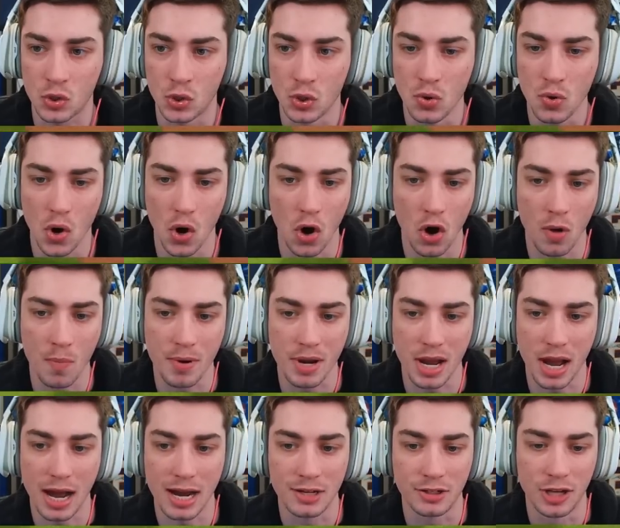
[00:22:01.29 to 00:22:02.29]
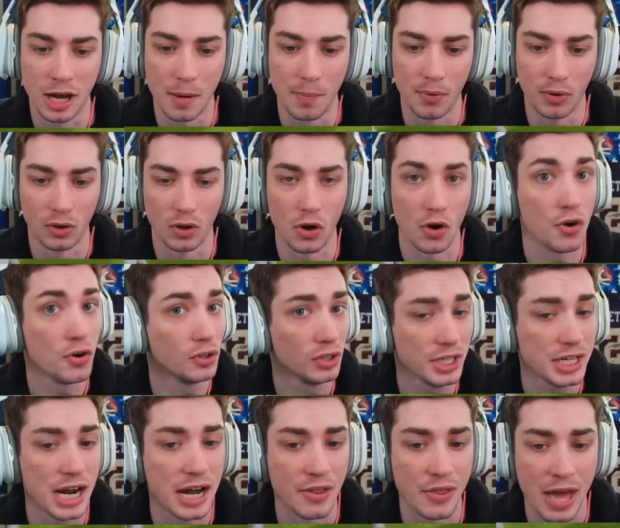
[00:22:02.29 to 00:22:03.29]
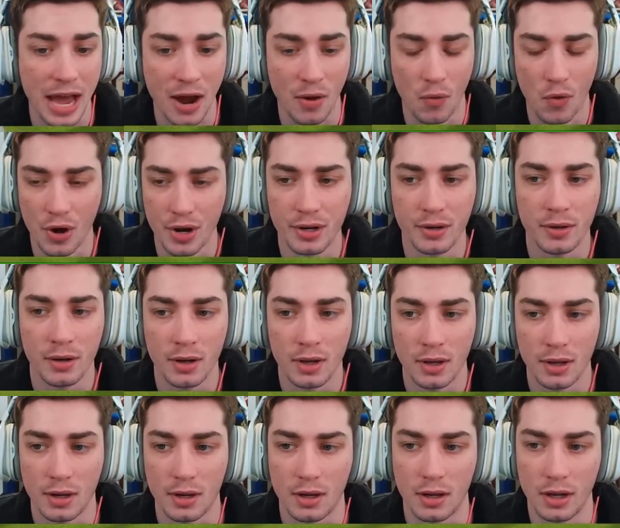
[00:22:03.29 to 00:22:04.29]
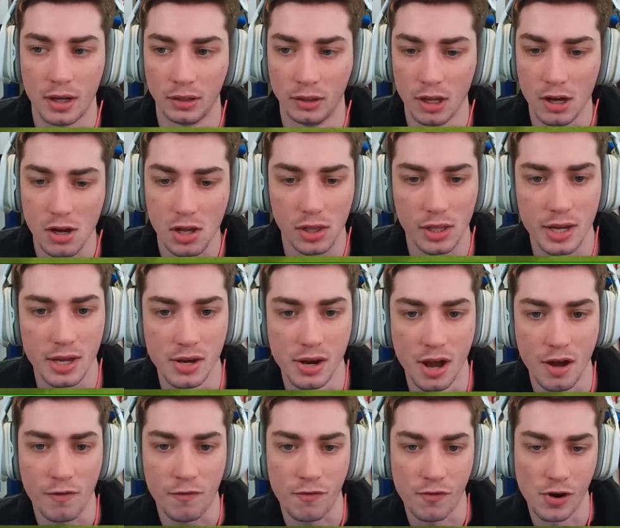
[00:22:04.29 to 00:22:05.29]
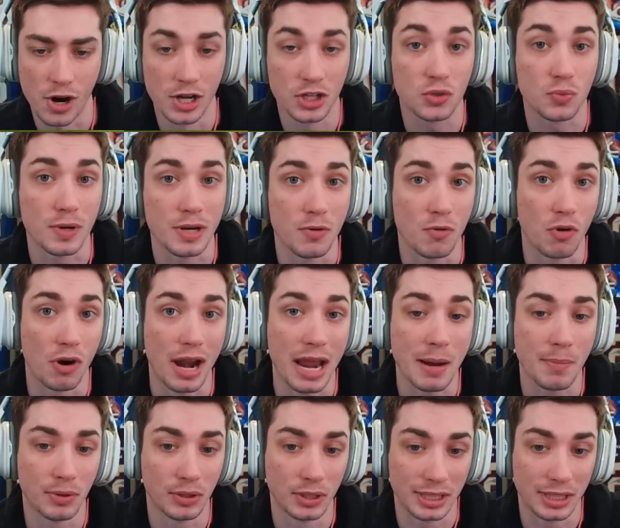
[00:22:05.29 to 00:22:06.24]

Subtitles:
2 RBI double early on that one. Luckily enough for us, we were able